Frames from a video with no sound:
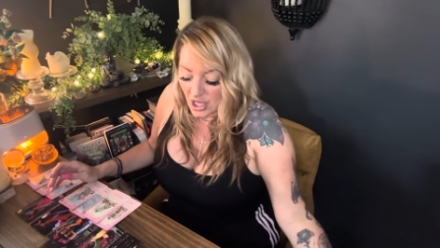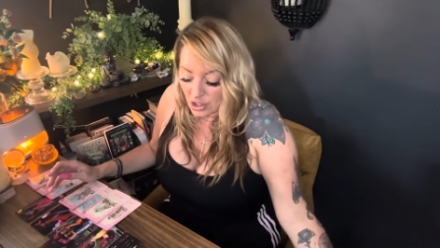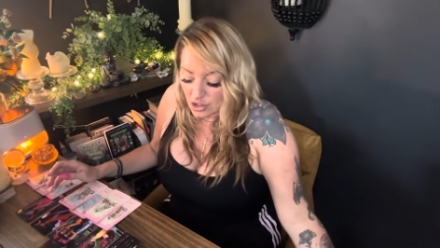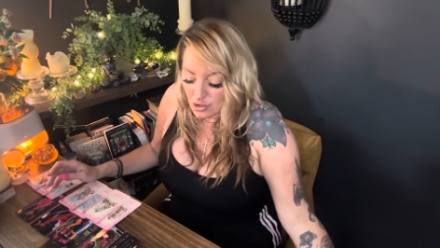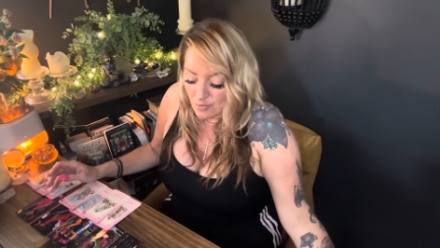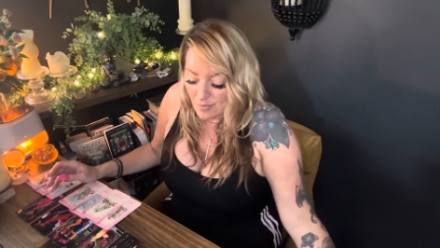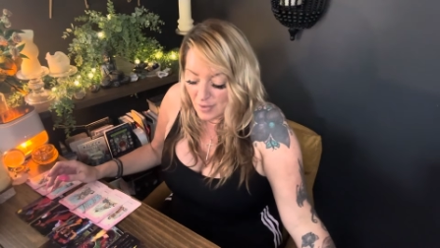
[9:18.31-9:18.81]

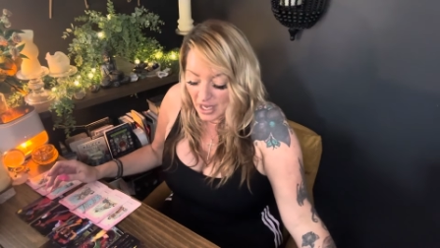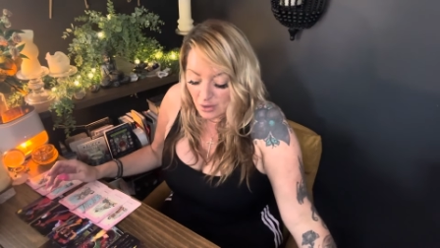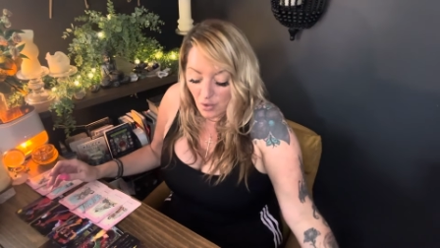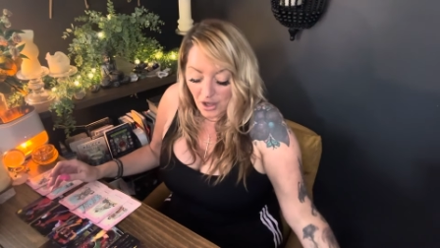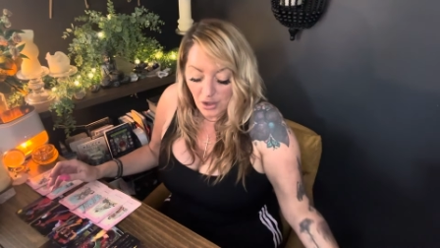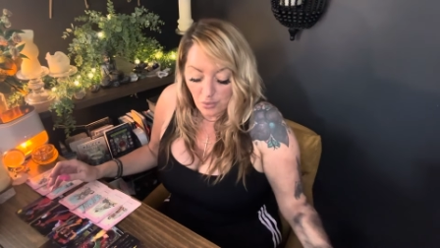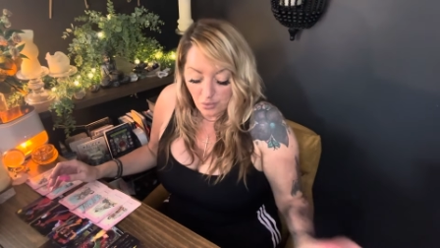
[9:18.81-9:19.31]
you may
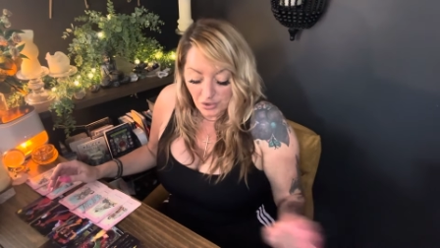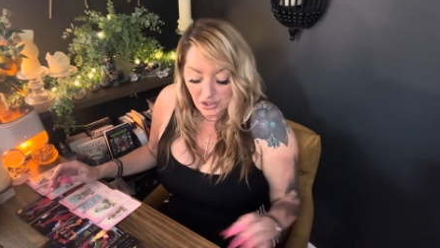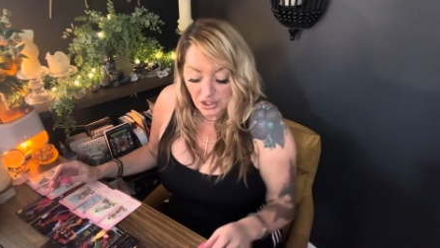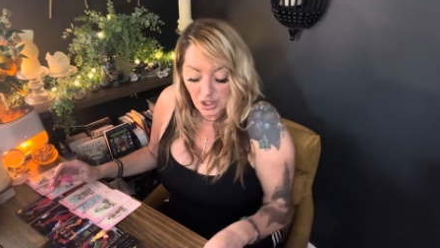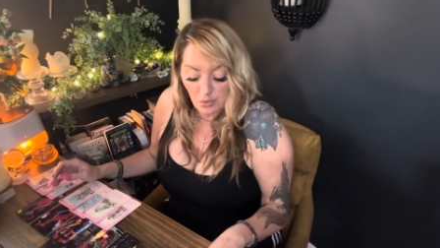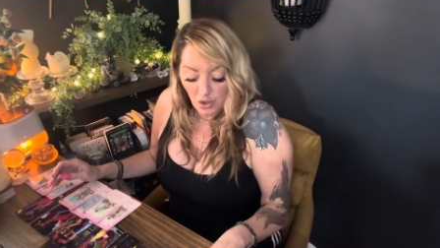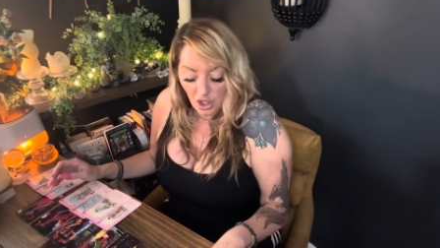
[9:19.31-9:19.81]
want to
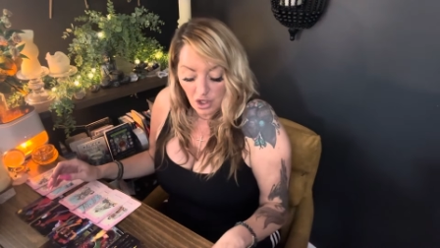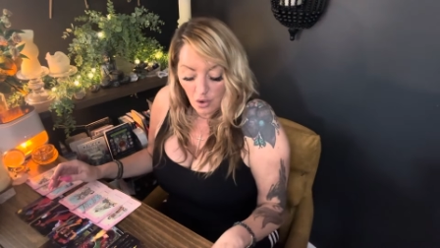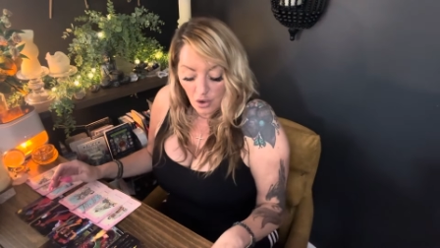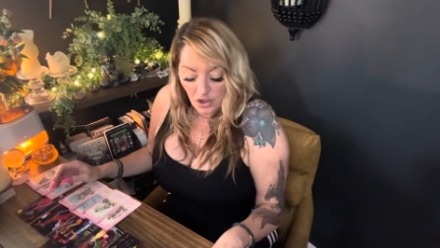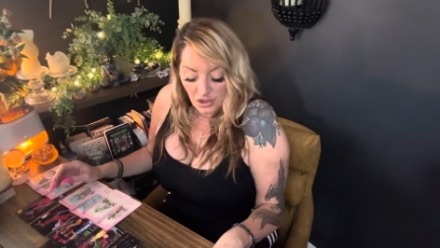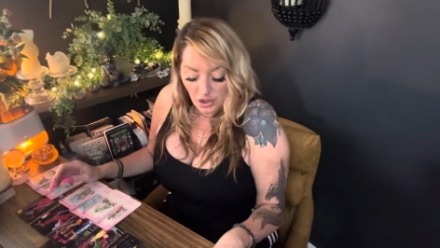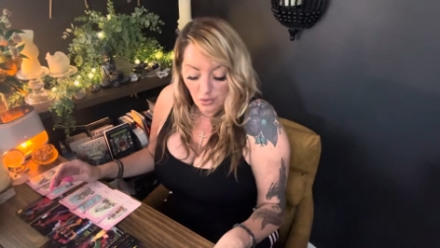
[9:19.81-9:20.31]
really work
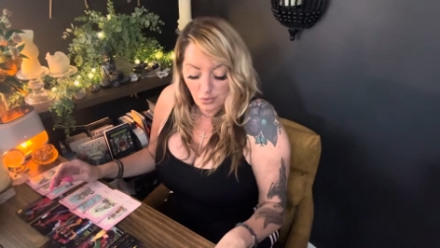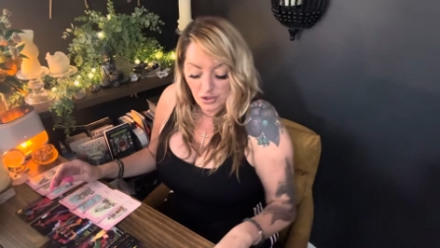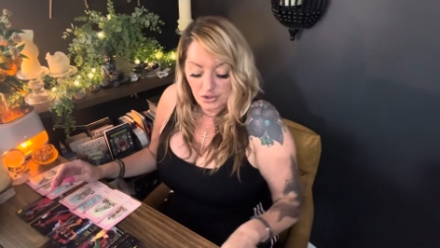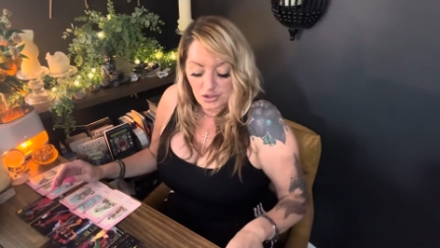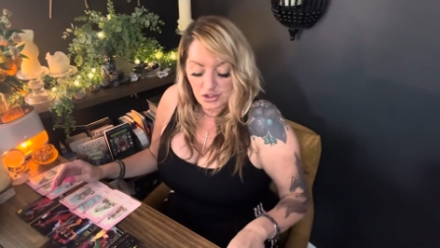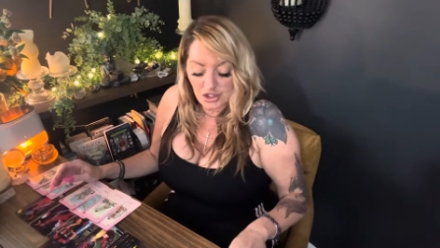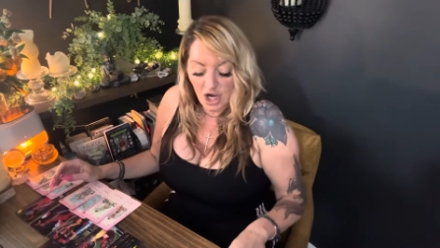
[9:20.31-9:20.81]
on your
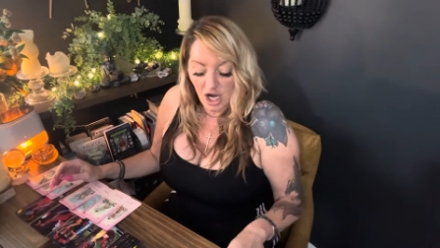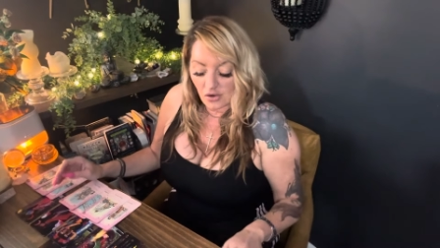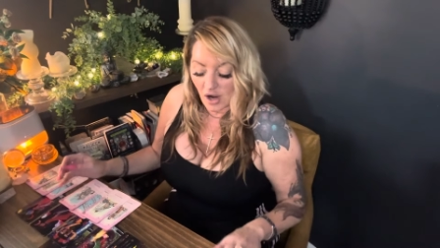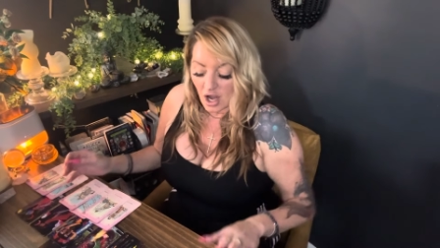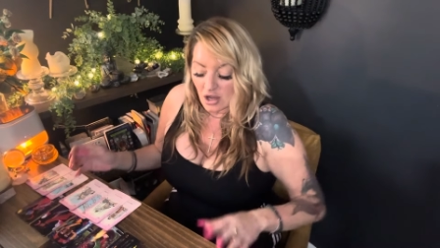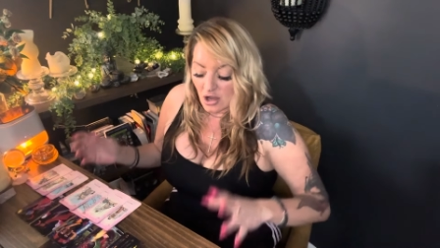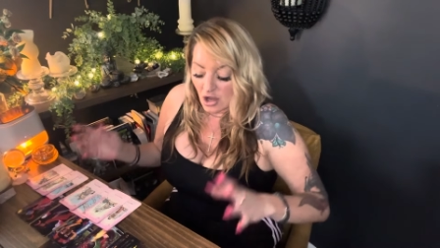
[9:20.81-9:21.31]
root
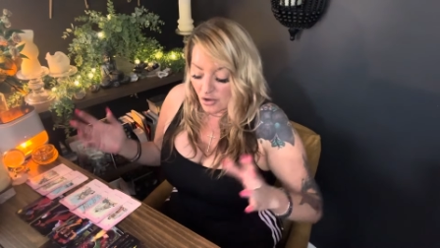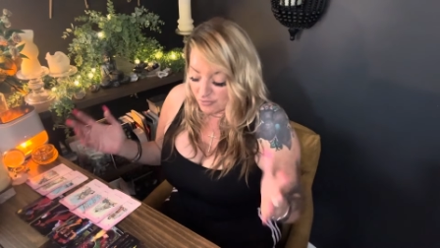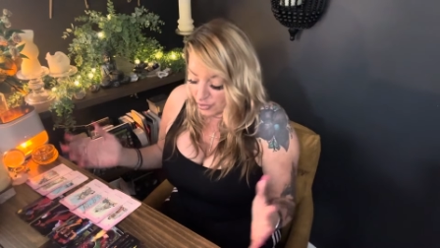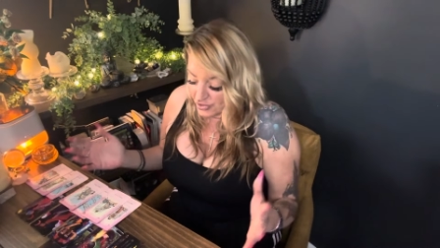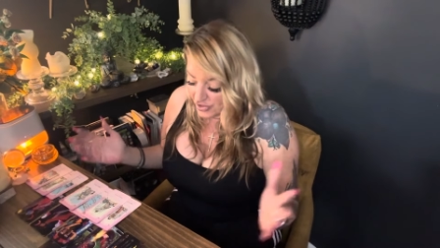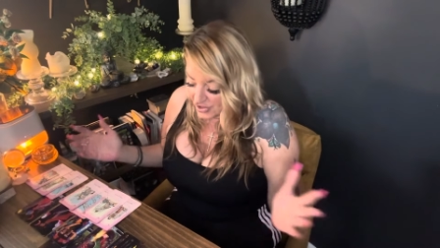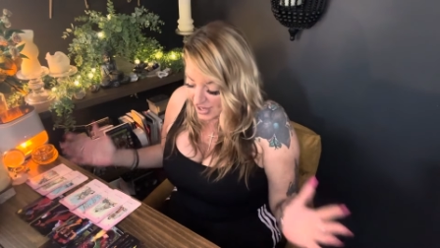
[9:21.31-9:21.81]
chakra
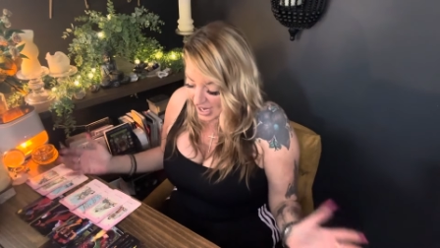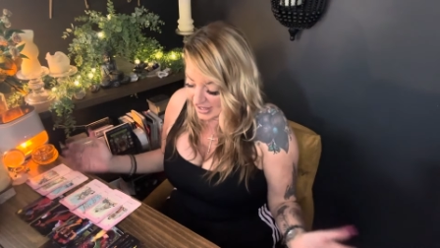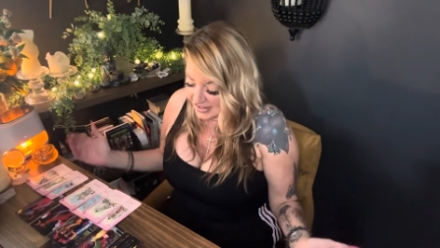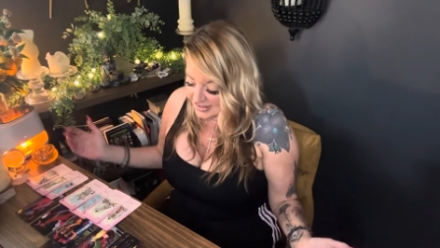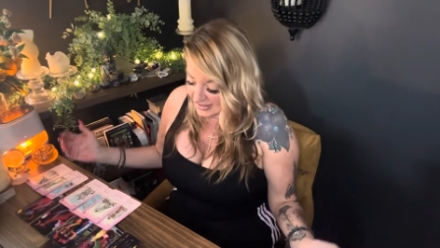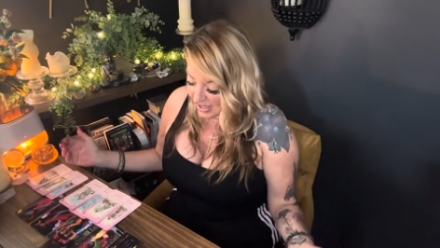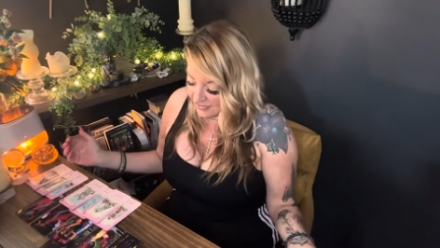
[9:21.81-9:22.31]
for the
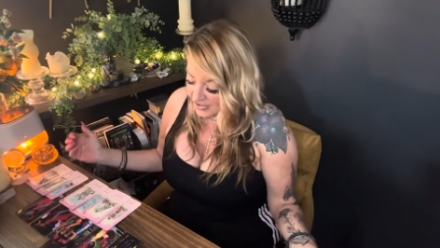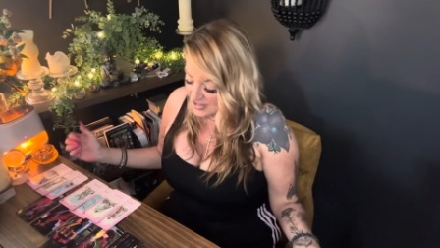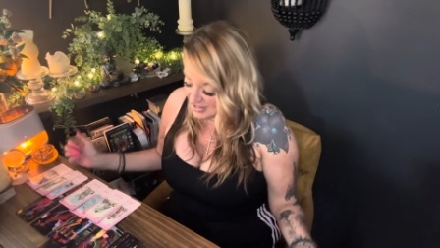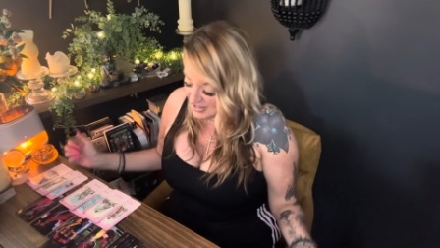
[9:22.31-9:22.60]
next seven